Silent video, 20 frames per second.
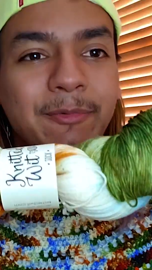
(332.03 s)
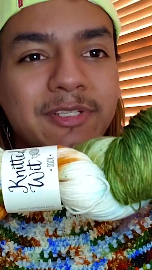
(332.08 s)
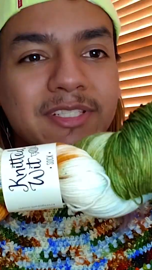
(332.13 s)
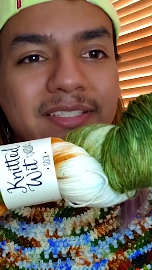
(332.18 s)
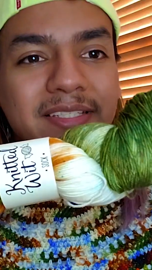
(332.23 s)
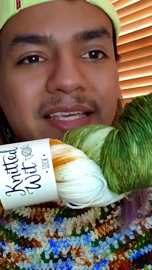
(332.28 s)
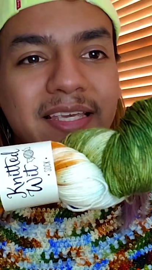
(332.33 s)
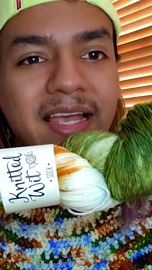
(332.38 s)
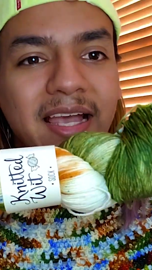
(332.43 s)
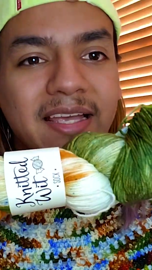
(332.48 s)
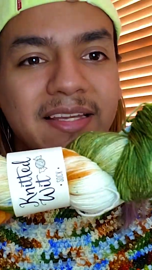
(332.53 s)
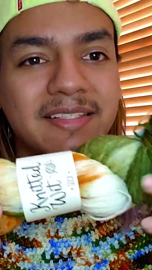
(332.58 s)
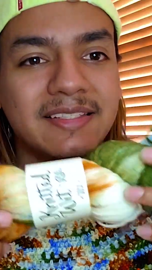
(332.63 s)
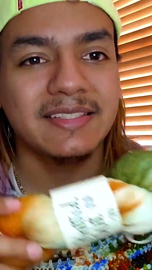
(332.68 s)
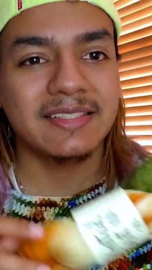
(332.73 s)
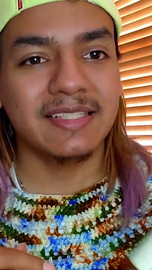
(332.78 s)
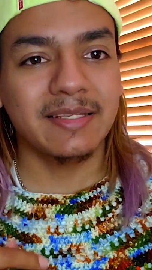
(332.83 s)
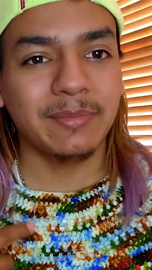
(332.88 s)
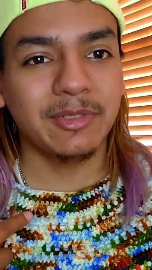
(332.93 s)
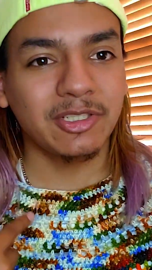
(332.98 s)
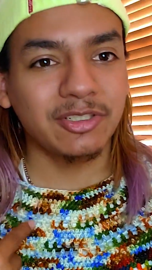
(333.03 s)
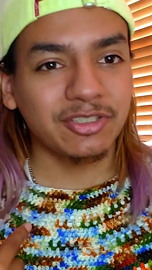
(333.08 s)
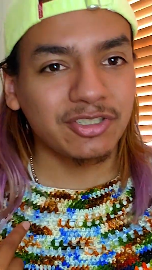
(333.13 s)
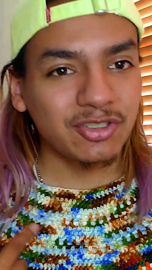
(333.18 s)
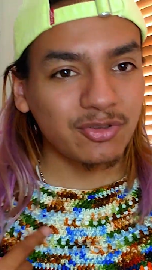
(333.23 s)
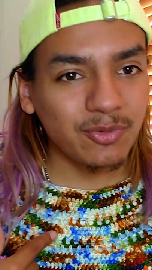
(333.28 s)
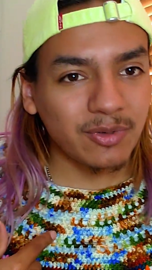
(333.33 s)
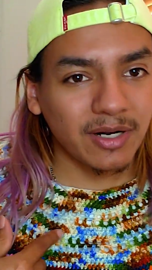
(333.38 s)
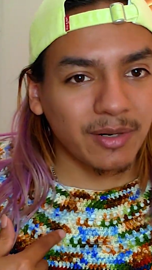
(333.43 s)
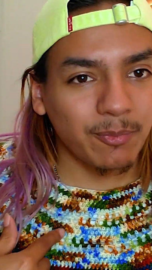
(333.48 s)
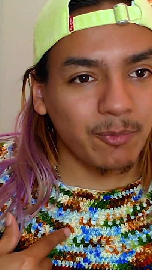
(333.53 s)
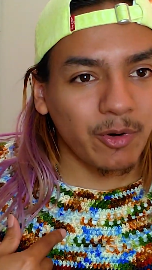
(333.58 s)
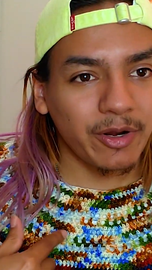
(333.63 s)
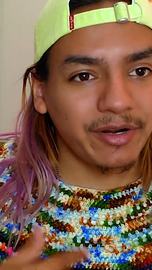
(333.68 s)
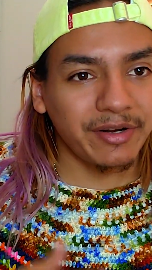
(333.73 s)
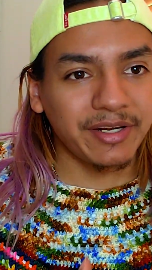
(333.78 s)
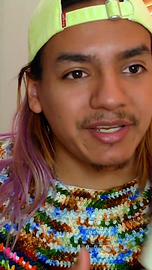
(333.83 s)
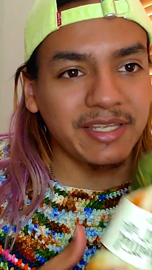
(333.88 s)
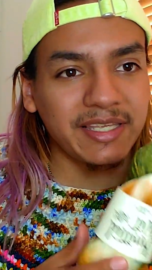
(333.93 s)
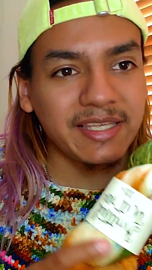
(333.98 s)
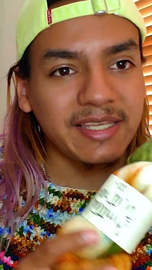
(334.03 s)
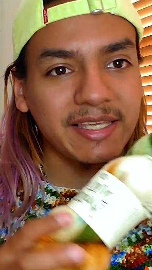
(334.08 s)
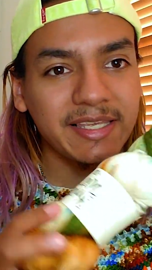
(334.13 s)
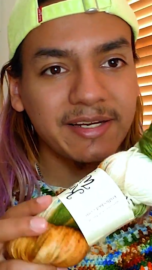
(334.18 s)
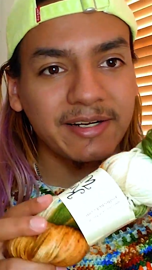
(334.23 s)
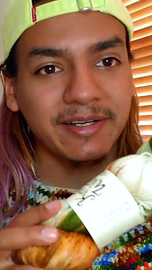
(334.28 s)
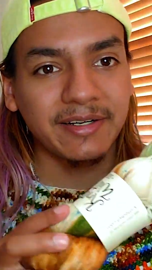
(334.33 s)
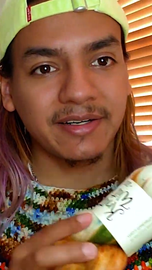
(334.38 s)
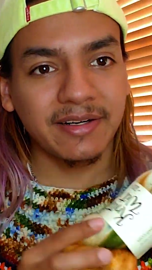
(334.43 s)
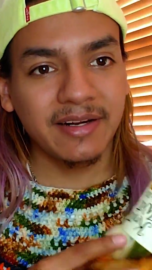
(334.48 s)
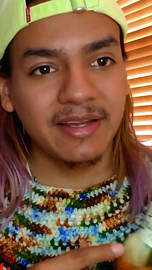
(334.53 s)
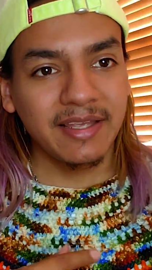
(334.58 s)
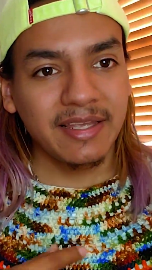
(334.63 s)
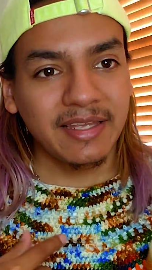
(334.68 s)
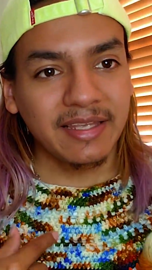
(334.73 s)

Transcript: would say kind of similar to what I'm wearing here.